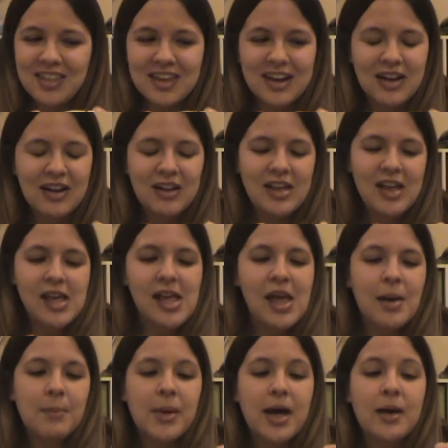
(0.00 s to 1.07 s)
there.
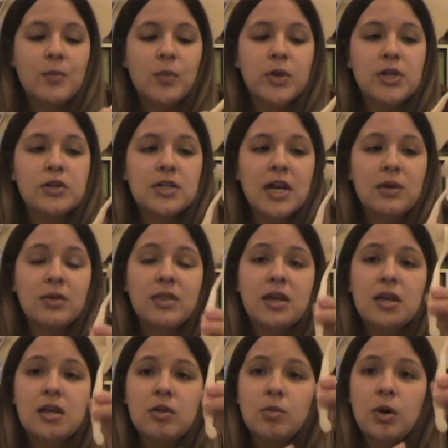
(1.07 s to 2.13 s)
But when you're done with
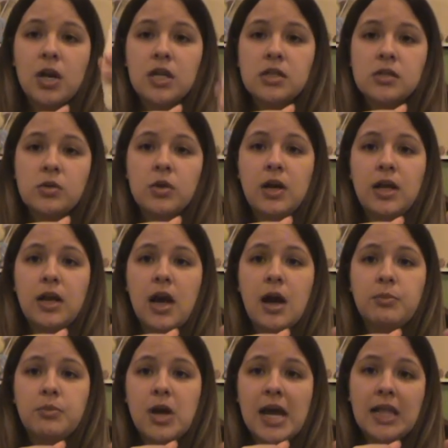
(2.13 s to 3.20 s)
it, you want to store it
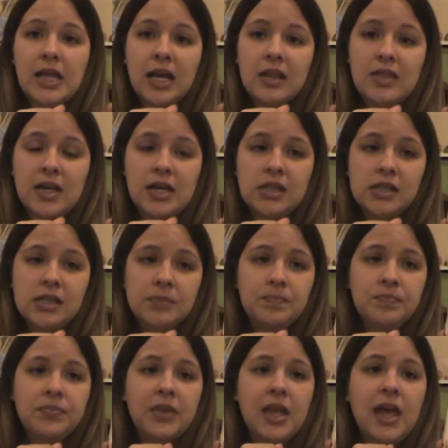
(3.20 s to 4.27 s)
upright like this,
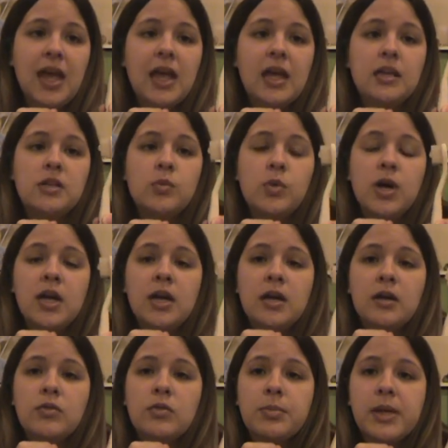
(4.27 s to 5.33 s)
and you want
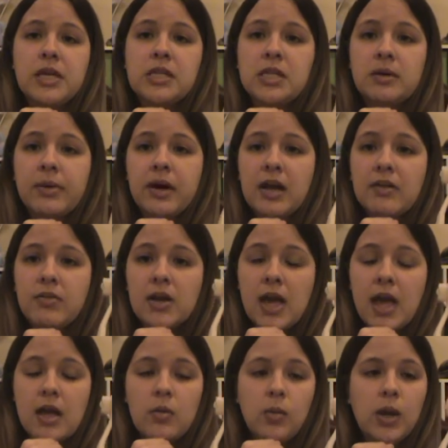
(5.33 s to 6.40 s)
to replace it about every
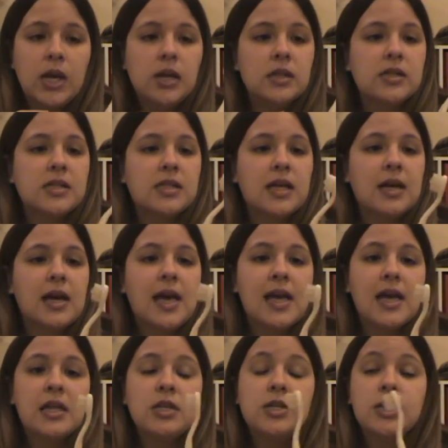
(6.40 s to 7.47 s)
eight weeks,
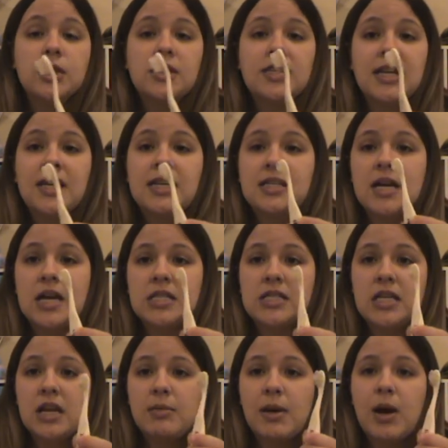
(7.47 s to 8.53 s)
and you should sanitize
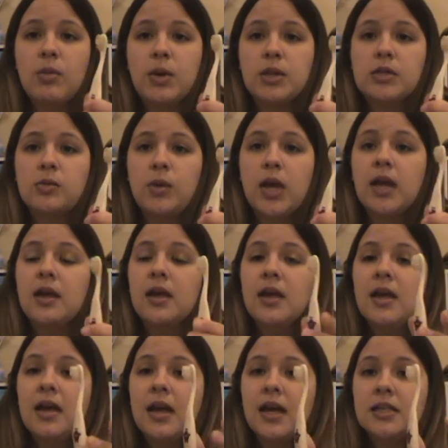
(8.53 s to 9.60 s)
it about once a week.
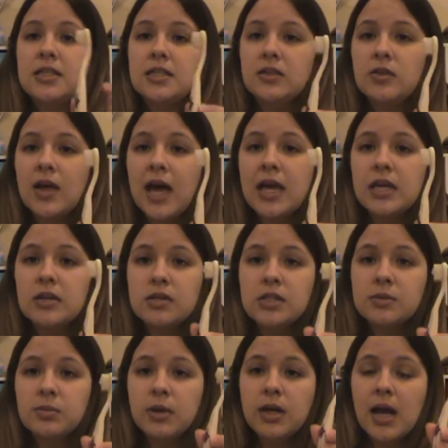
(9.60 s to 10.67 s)
And to do that, you
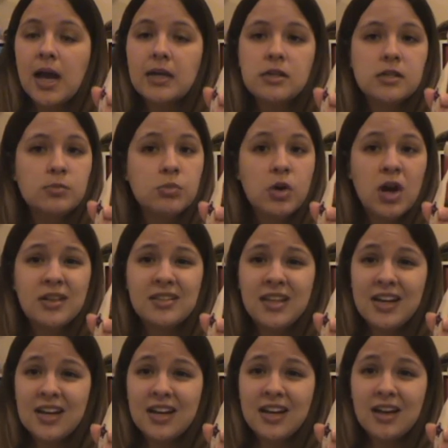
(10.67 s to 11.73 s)
just put hydrogen peroxide
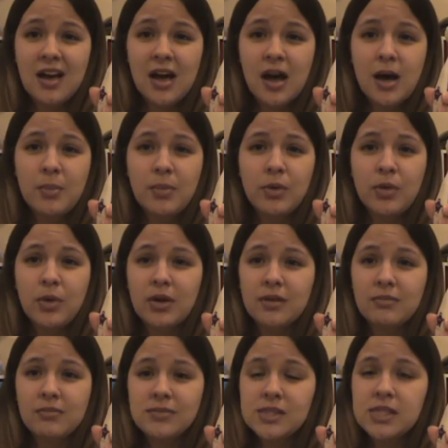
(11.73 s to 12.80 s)
in a cup or
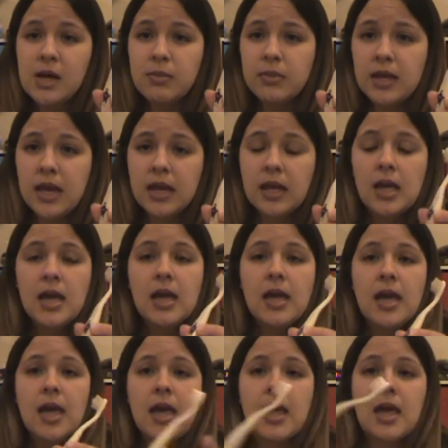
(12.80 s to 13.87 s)
something
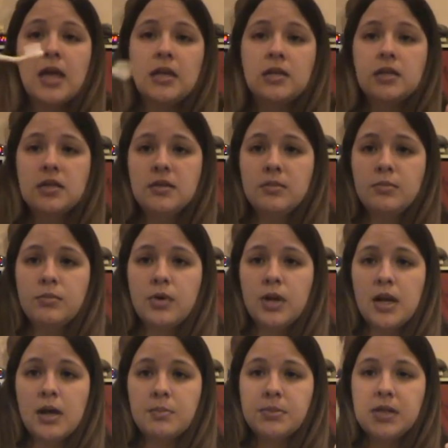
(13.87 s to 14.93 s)
and put
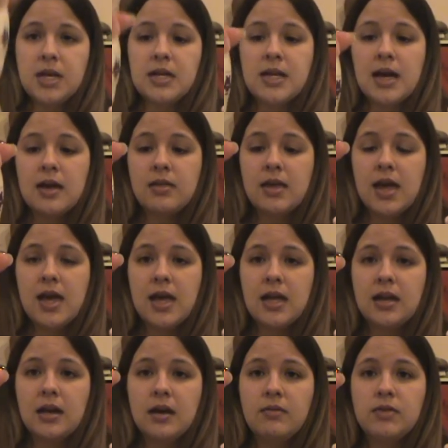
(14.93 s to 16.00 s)
it upside down the
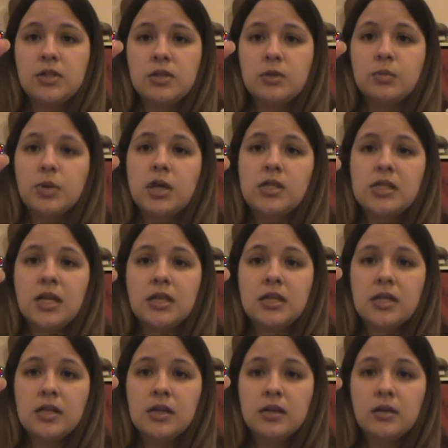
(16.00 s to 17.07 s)
head of the toothbrush
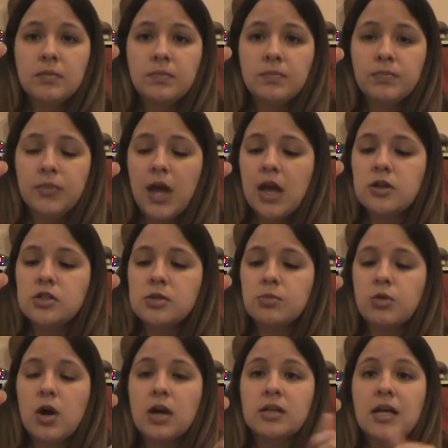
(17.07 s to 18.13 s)
into the hydrogen
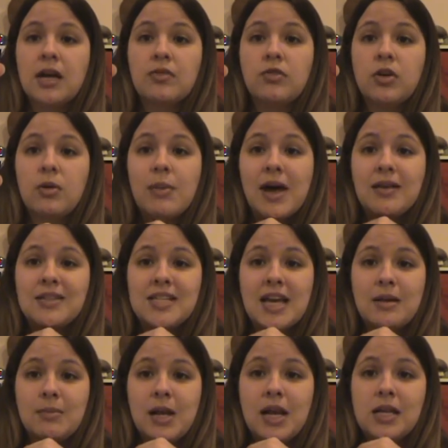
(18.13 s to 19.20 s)
peroxide for about
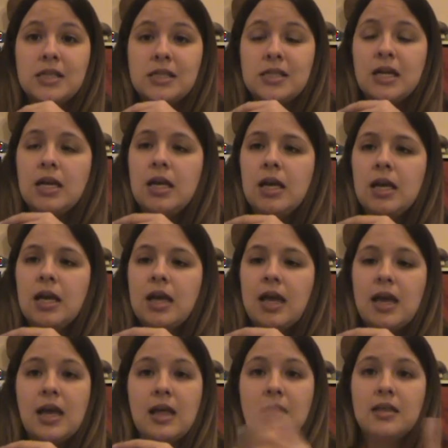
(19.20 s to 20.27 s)
ten minutes,
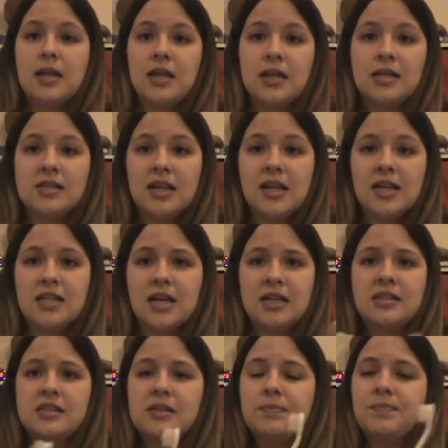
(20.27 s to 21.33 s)
and then it's
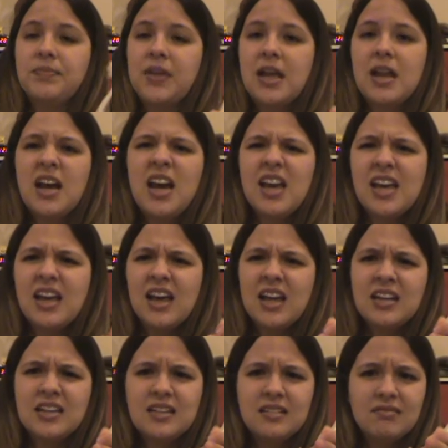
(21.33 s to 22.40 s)
sanitized. And I
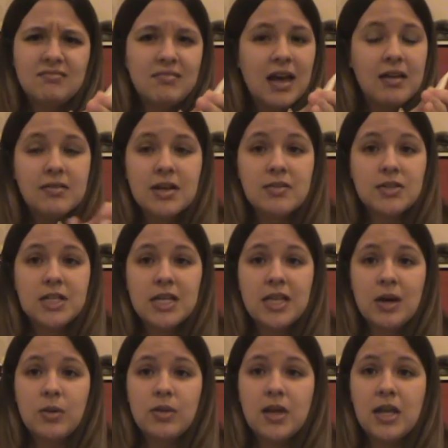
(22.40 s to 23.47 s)
had I've never done
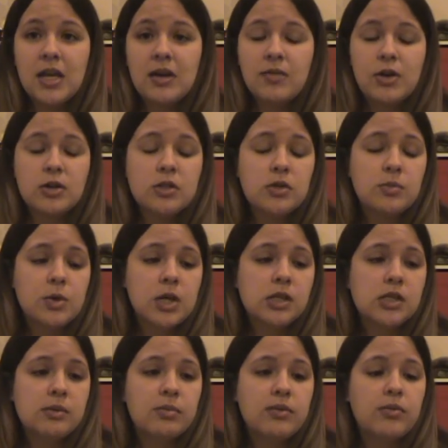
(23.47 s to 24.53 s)
that with any of our
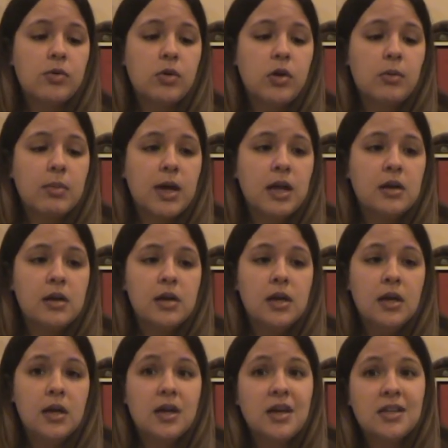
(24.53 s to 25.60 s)
toothbrushes before, but
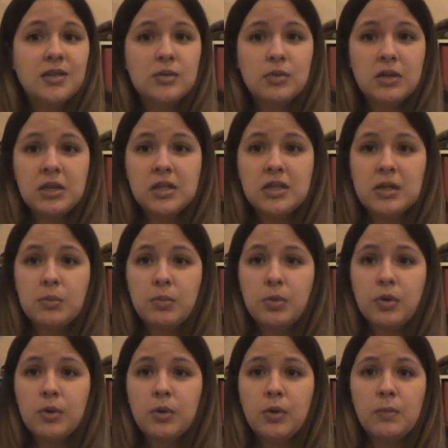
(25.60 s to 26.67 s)
it's really
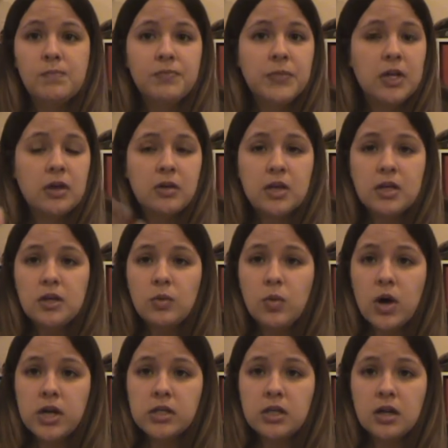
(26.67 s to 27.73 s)
simple, you know, and then you
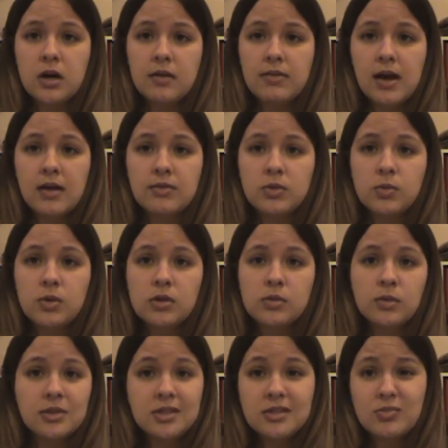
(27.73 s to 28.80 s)
wash it off afterwards
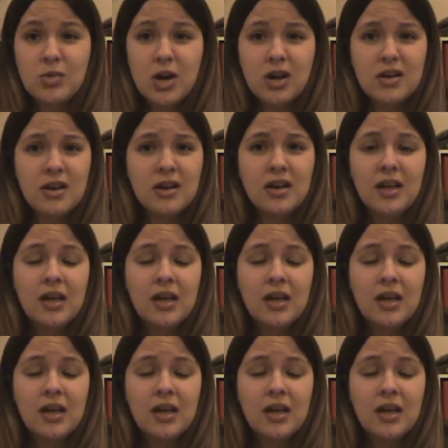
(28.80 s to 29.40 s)
with just water,